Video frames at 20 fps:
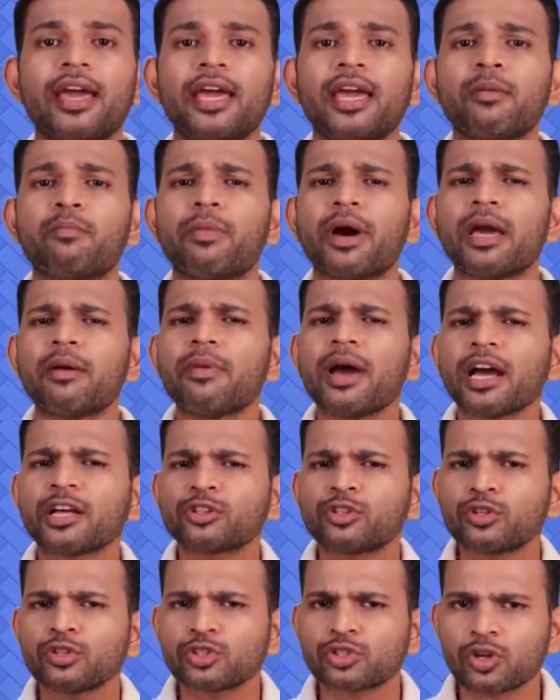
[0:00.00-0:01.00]
A
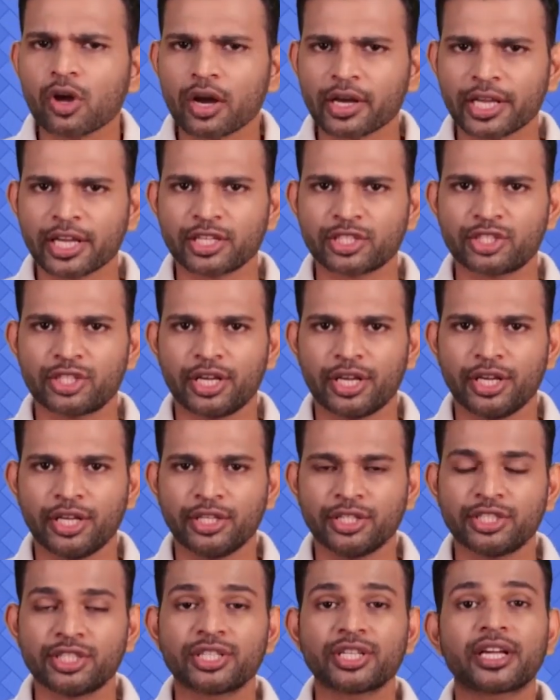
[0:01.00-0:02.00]
buyback through stock
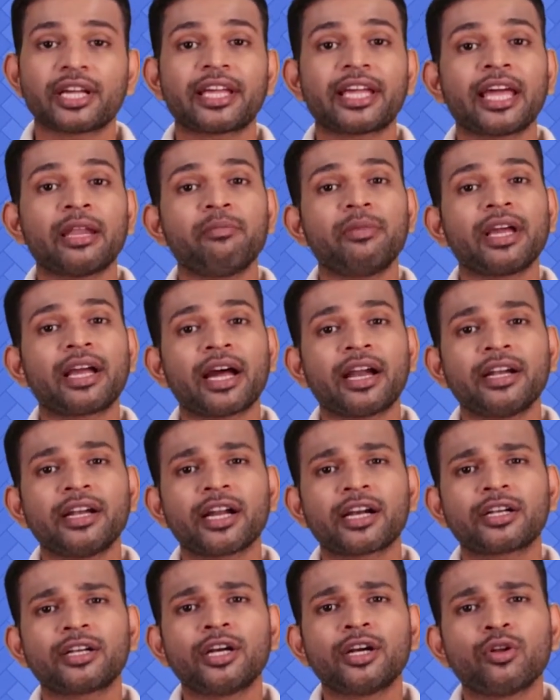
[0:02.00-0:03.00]
exchange can be
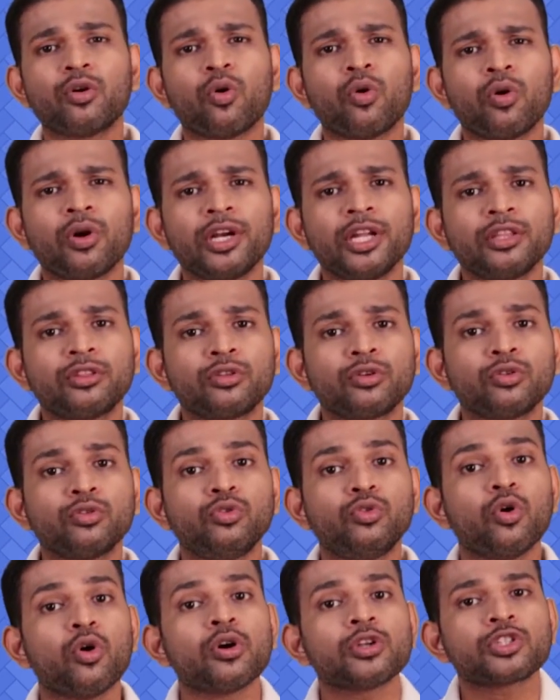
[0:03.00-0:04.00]
conducted only through
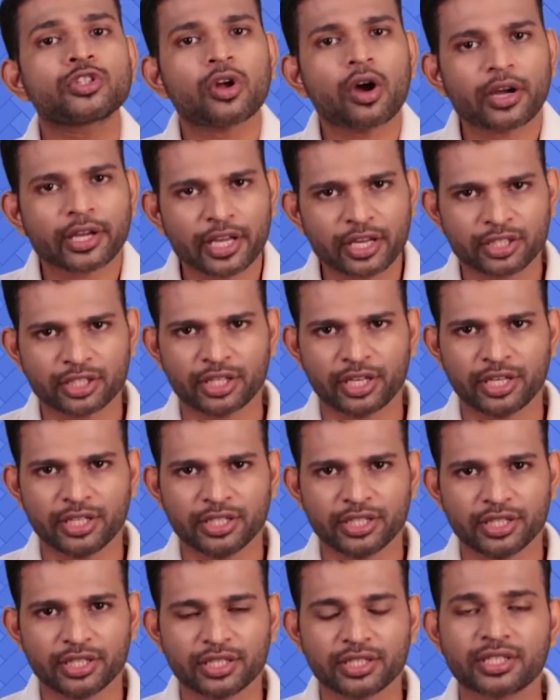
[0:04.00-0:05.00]
those stock
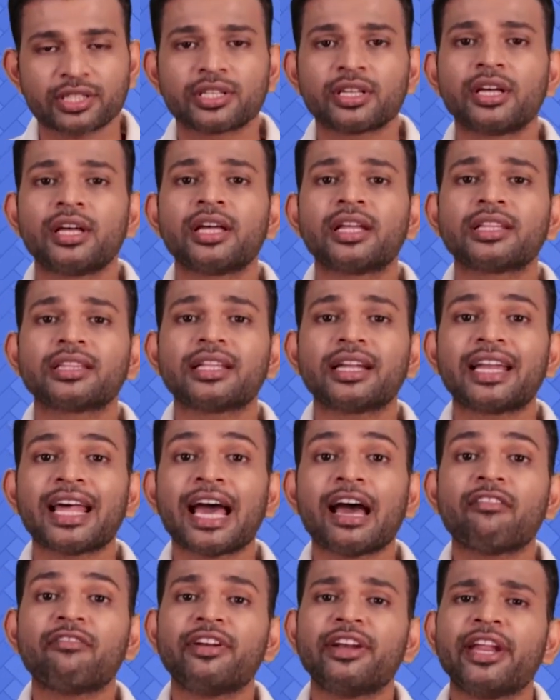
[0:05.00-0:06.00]
exchanges that
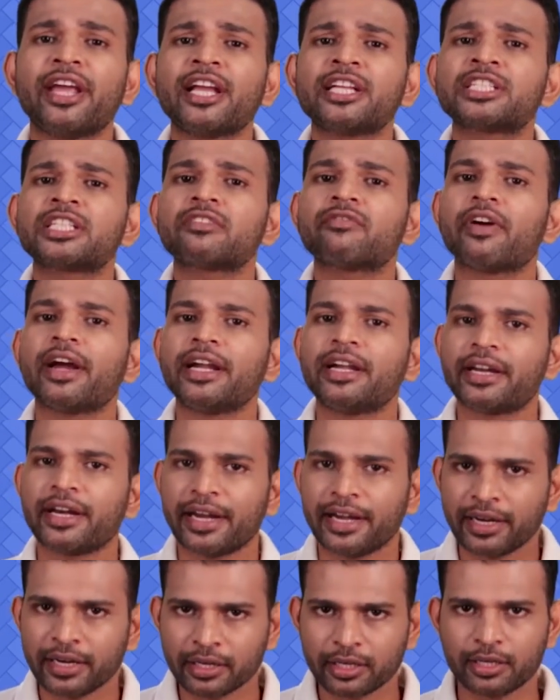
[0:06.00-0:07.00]
have nationwide
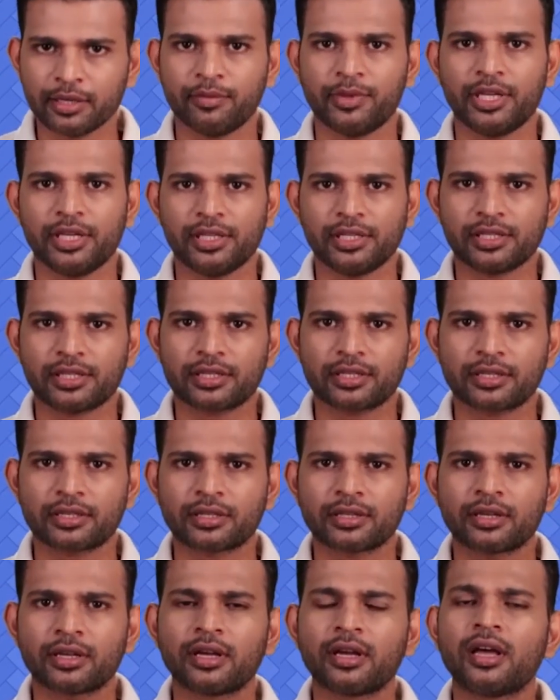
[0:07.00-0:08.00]
trading terminals.
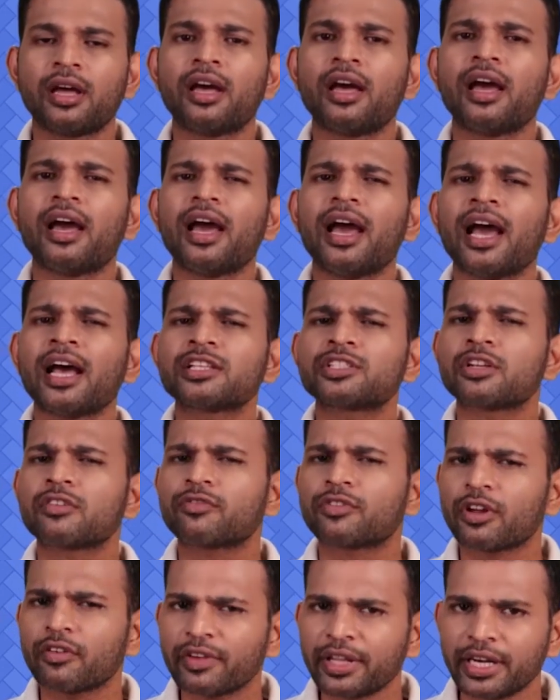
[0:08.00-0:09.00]
As
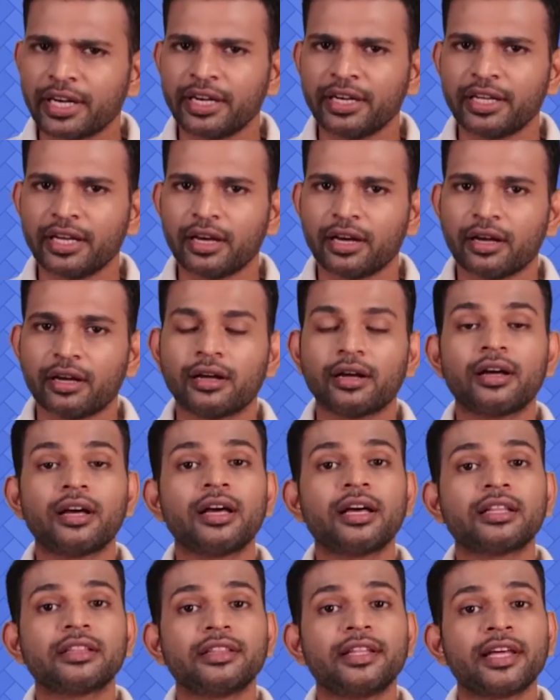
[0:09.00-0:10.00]
of now in India,
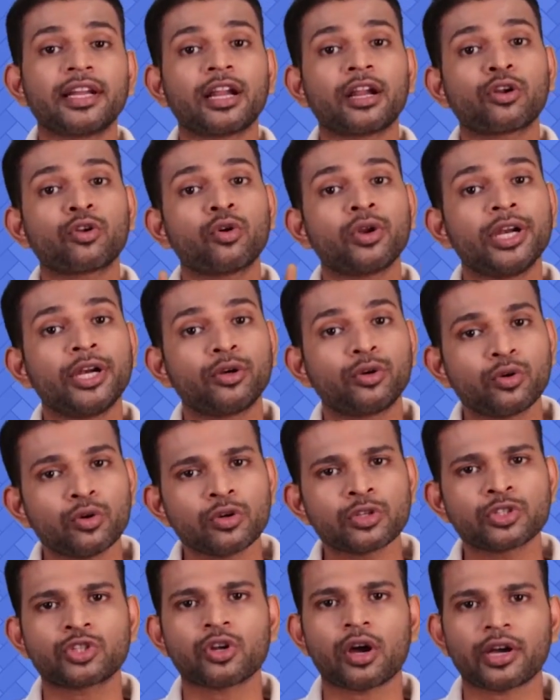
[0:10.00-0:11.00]
there are only
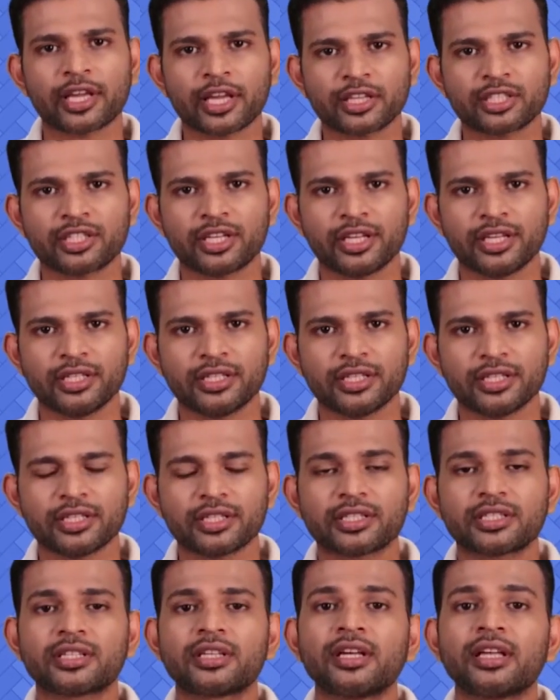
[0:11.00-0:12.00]
two stock
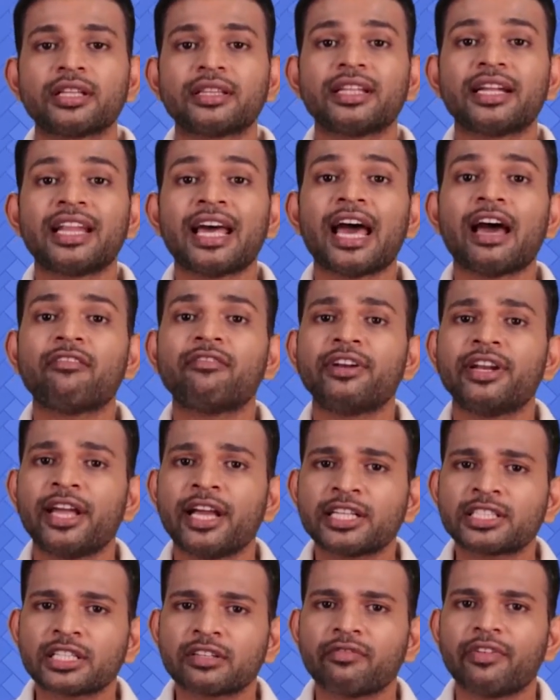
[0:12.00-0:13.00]
exchanges that have
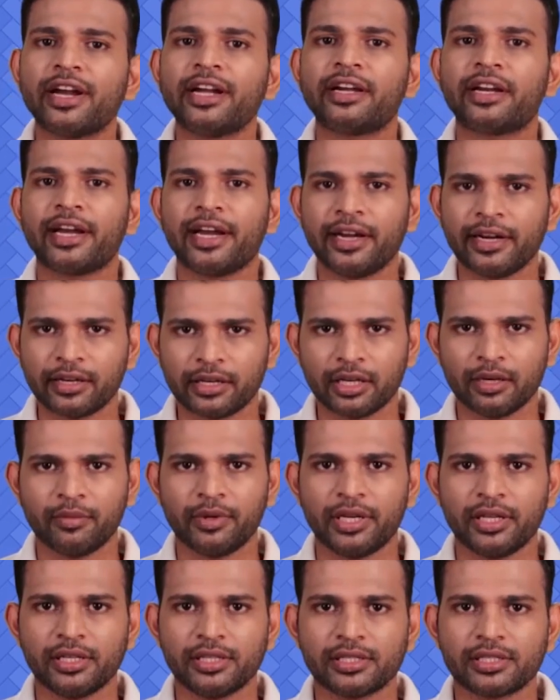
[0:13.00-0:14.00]
nationwide trading
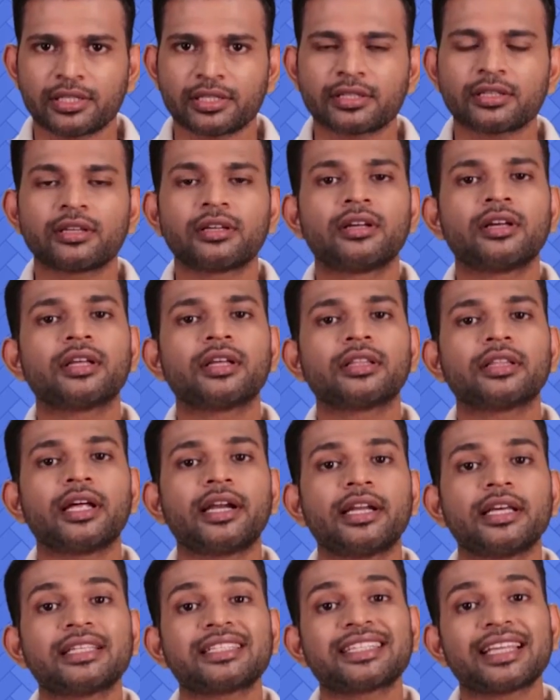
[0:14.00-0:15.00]
terminals,
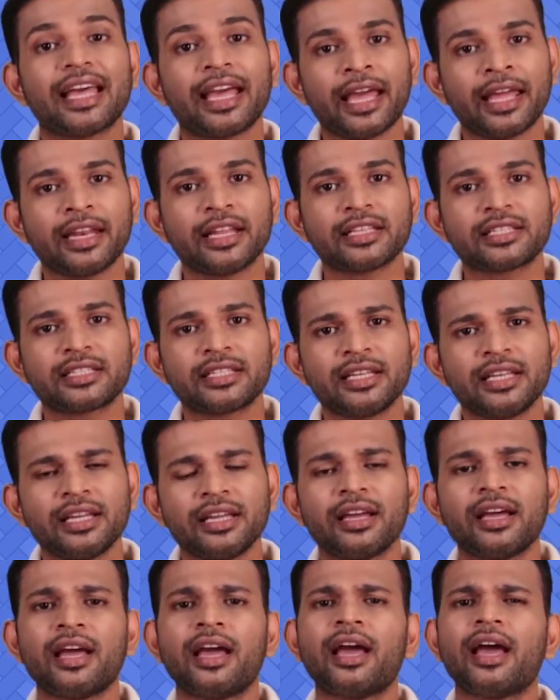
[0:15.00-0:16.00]
that is NSE
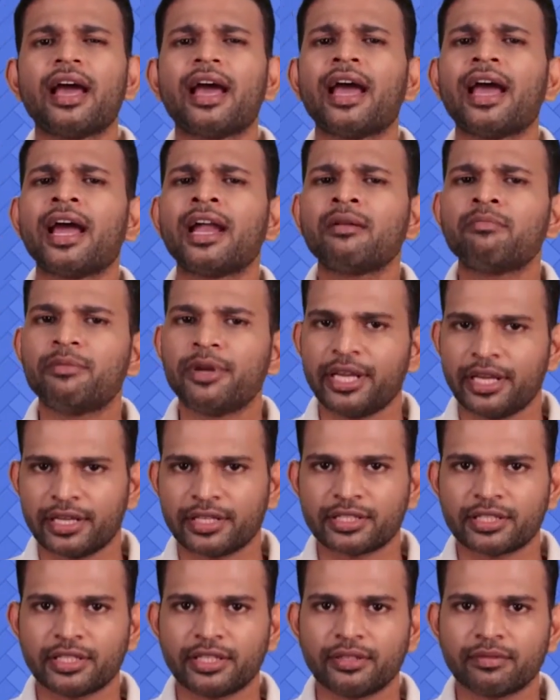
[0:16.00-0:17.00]
and
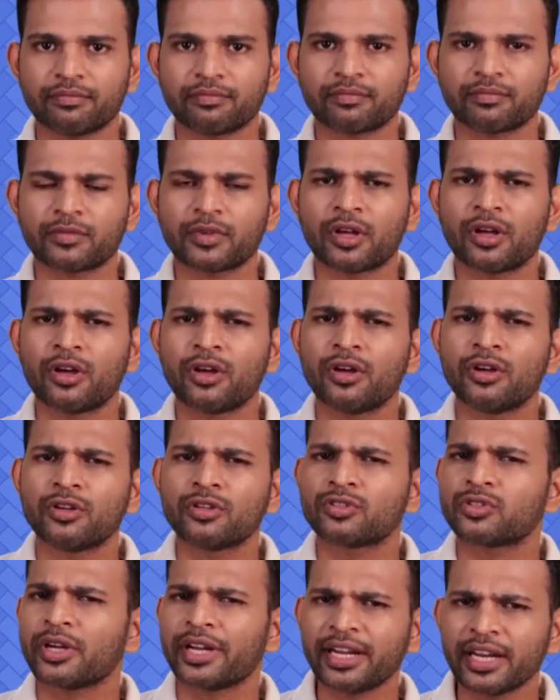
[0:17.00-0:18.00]
BSE.
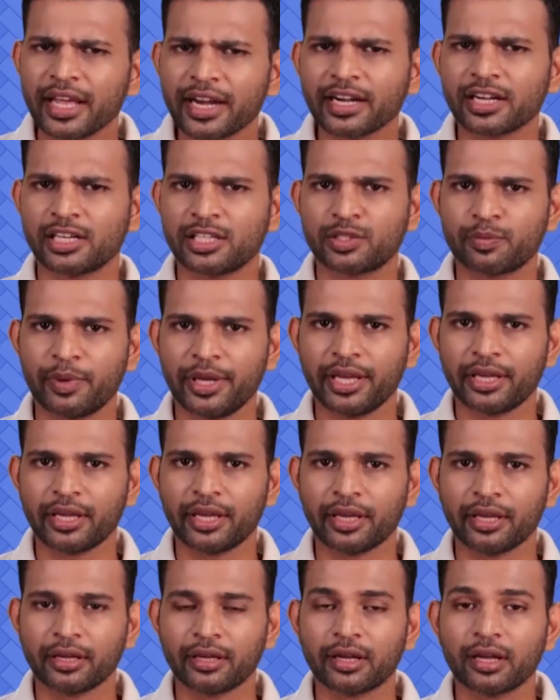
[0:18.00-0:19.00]
So indirectly
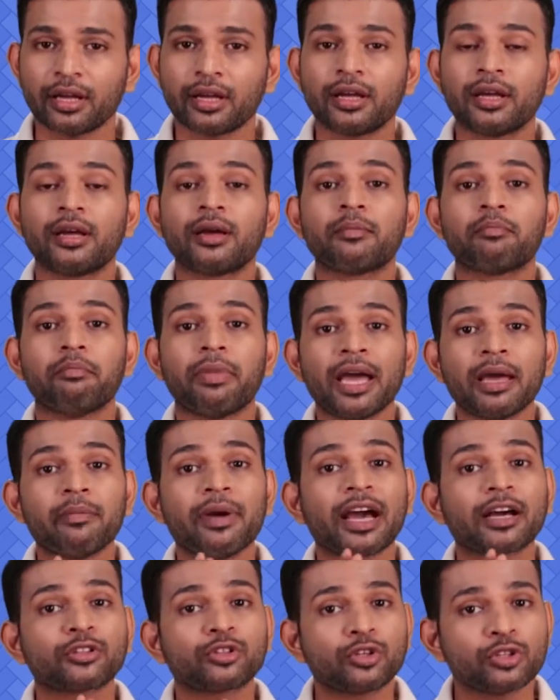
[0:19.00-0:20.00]
speaking,
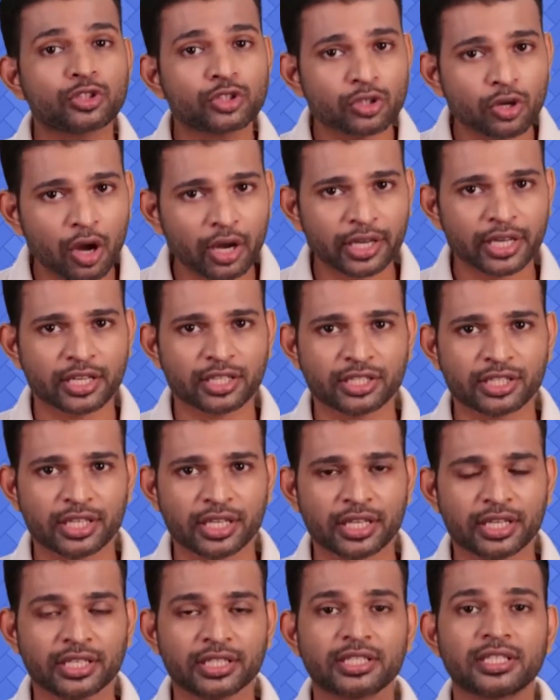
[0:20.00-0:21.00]
buyback through stock
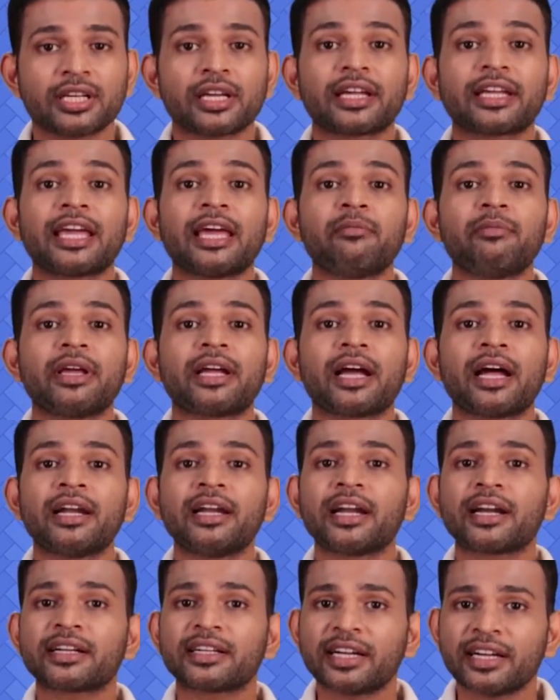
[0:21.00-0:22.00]
exchange can be
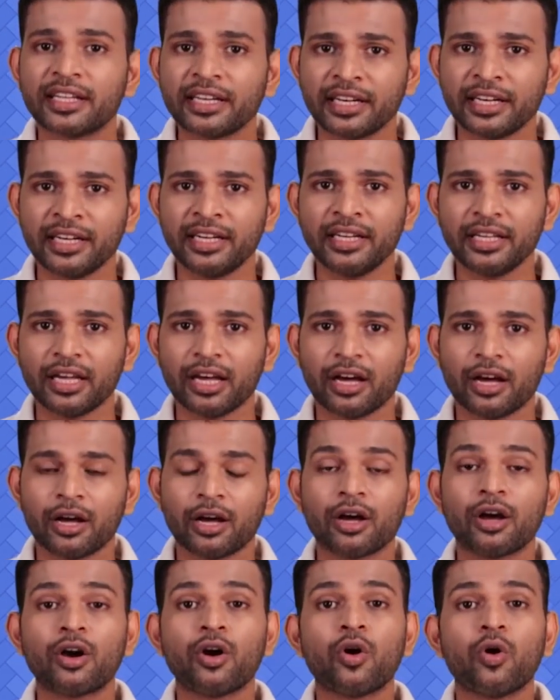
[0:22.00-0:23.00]
conducted in
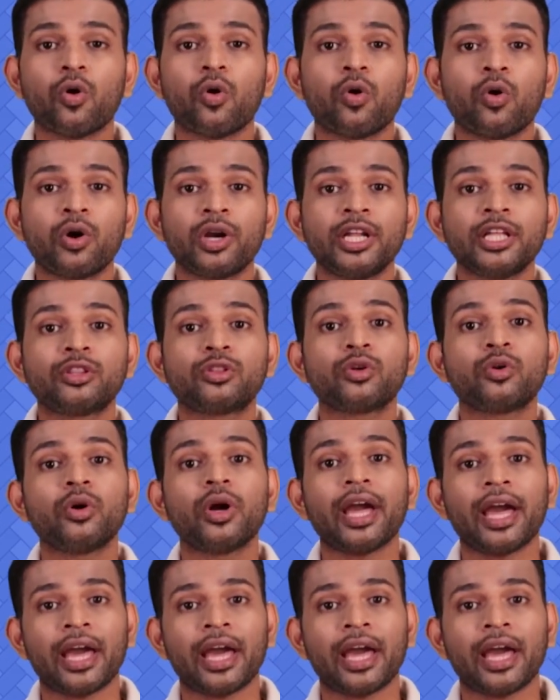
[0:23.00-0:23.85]
India only through